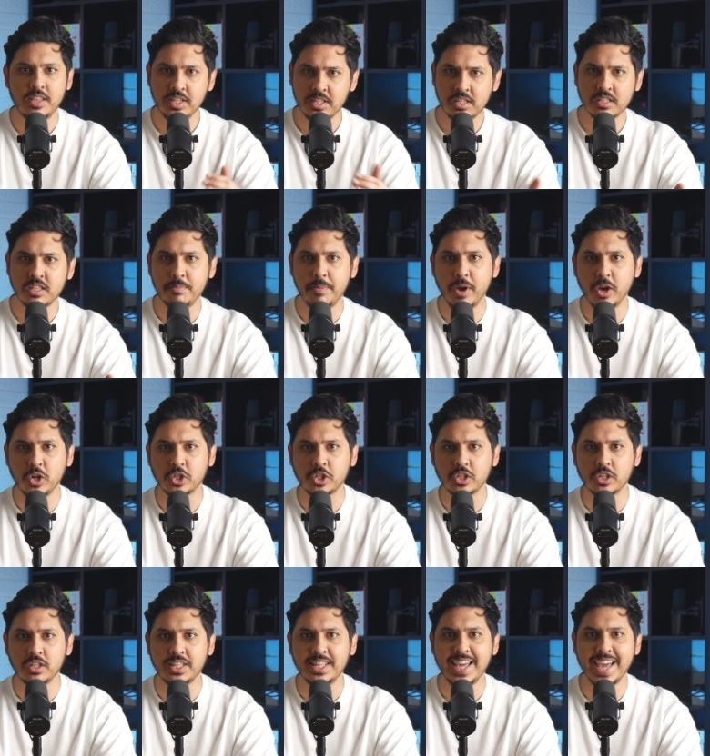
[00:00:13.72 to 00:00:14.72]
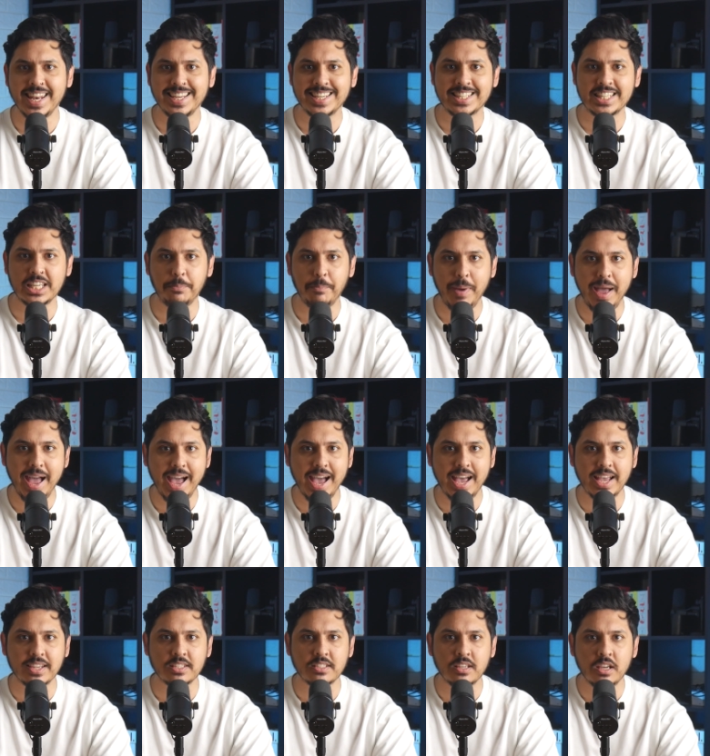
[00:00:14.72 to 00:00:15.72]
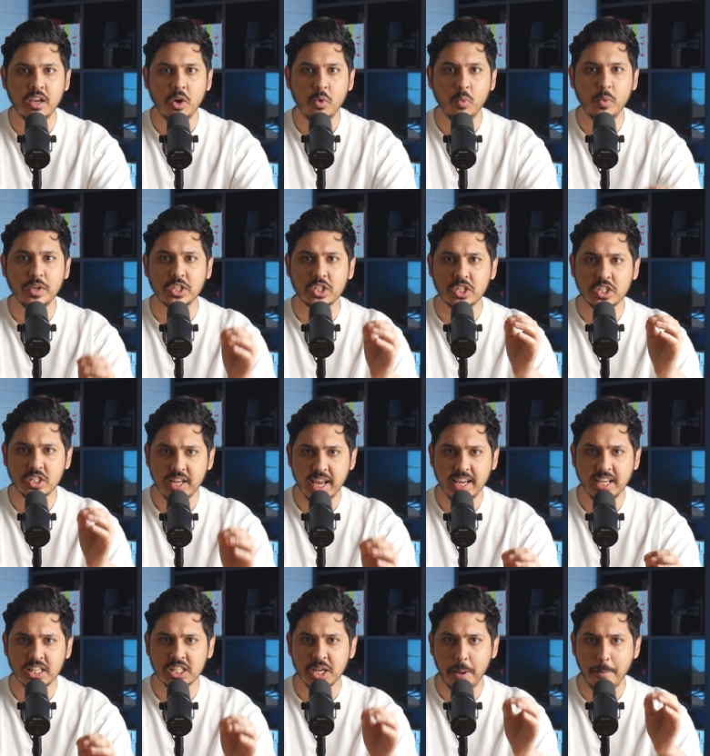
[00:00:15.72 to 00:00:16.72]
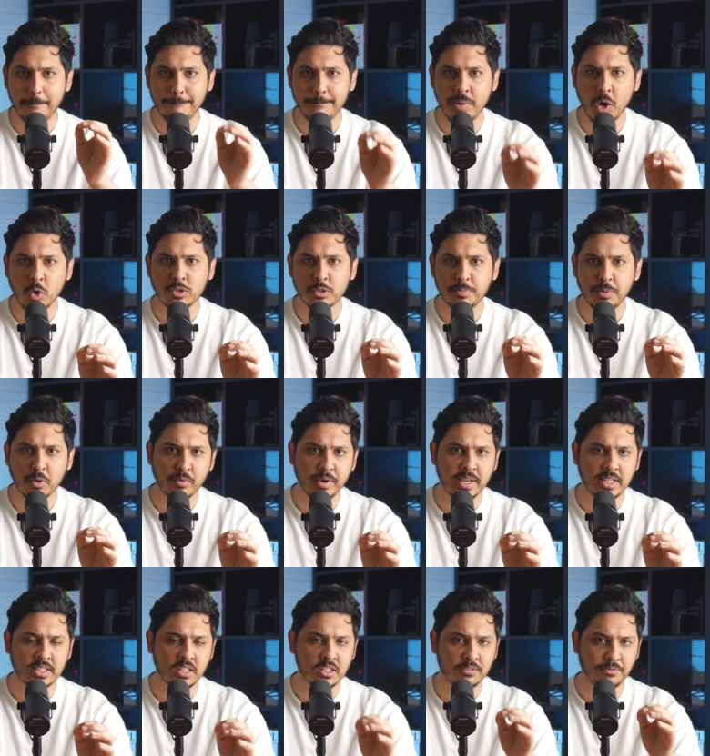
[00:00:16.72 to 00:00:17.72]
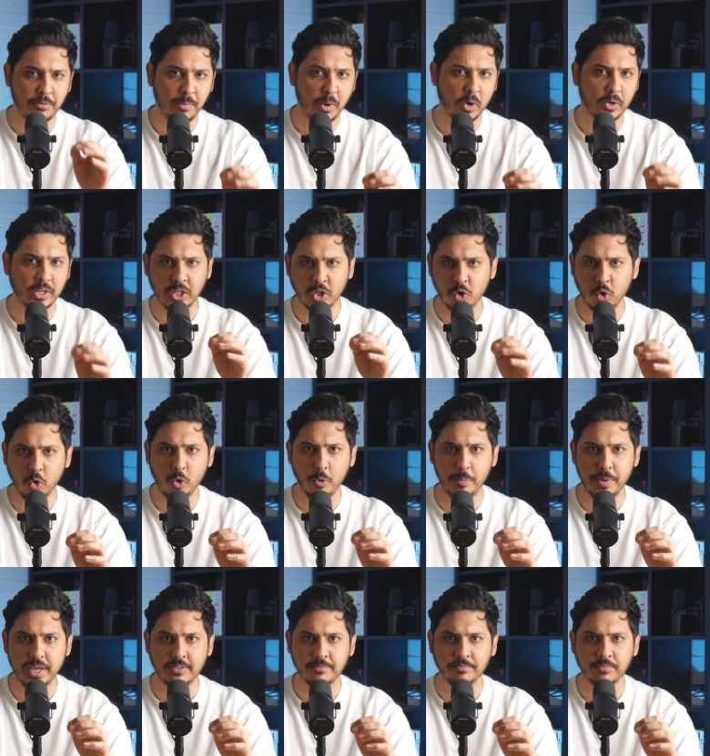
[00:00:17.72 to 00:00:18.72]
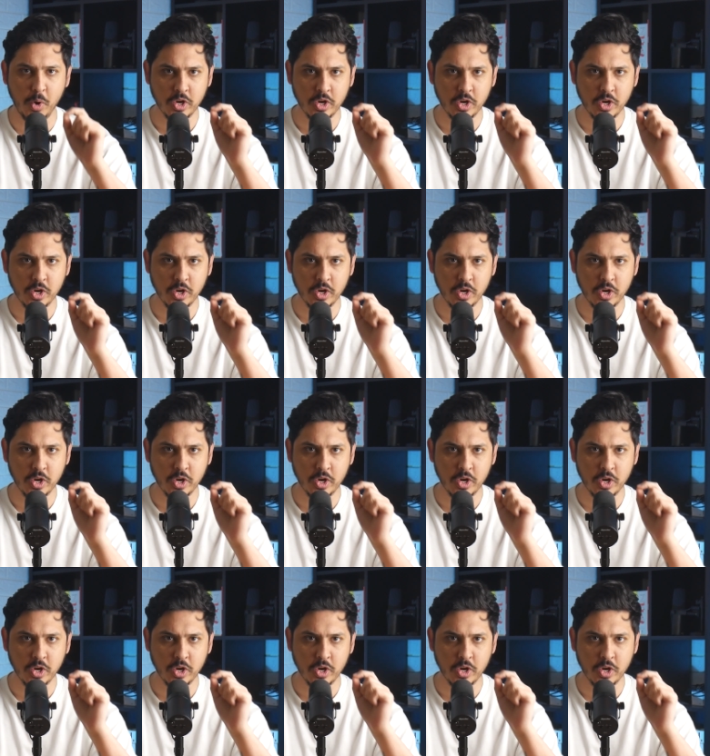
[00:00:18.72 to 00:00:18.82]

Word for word: This is the motion the NEC passed, which states multiple reasons for blocking Corbyn.